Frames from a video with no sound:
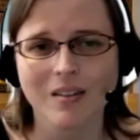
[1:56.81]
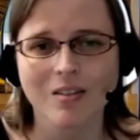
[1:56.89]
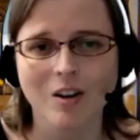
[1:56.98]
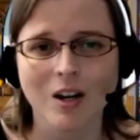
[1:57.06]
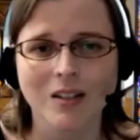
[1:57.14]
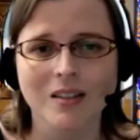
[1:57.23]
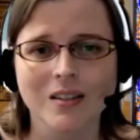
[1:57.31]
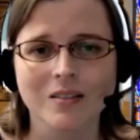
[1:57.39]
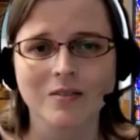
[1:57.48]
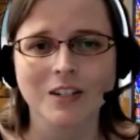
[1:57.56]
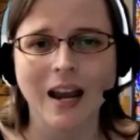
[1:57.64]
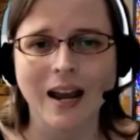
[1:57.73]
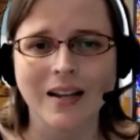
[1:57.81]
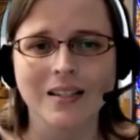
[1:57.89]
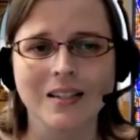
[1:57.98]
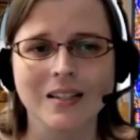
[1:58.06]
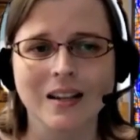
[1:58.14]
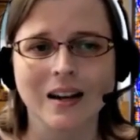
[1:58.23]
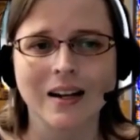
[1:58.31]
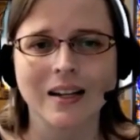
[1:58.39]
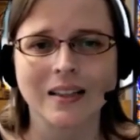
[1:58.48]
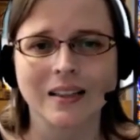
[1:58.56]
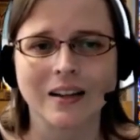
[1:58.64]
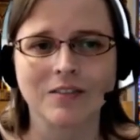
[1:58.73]
Thoughts of tasks I
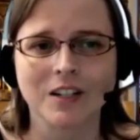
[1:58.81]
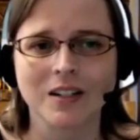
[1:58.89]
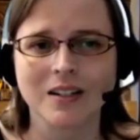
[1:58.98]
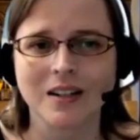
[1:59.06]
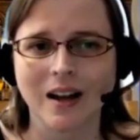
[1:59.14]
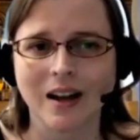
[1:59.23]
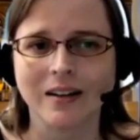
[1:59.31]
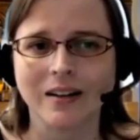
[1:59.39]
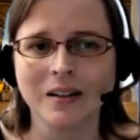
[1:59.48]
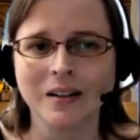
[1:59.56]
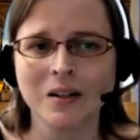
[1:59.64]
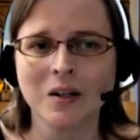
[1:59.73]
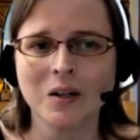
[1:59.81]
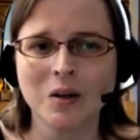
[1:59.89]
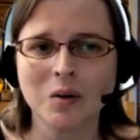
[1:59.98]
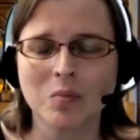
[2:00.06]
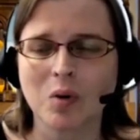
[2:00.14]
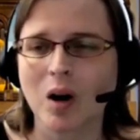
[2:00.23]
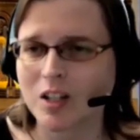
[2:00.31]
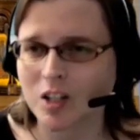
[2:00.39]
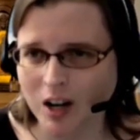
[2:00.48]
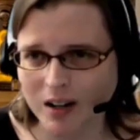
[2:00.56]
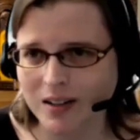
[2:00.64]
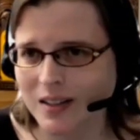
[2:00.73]
had left undone,
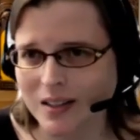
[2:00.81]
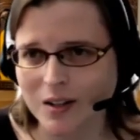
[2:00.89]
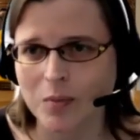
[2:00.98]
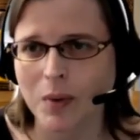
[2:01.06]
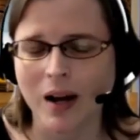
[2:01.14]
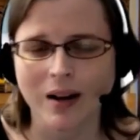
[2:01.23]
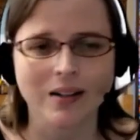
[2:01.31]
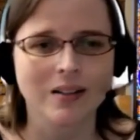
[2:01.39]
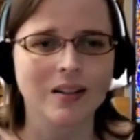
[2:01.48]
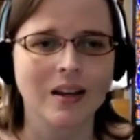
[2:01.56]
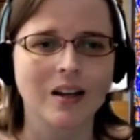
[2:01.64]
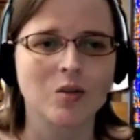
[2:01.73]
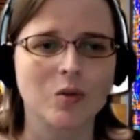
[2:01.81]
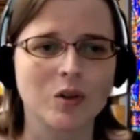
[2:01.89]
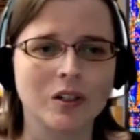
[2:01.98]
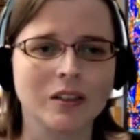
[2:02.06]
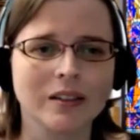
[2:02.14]
projects that are behind schedule,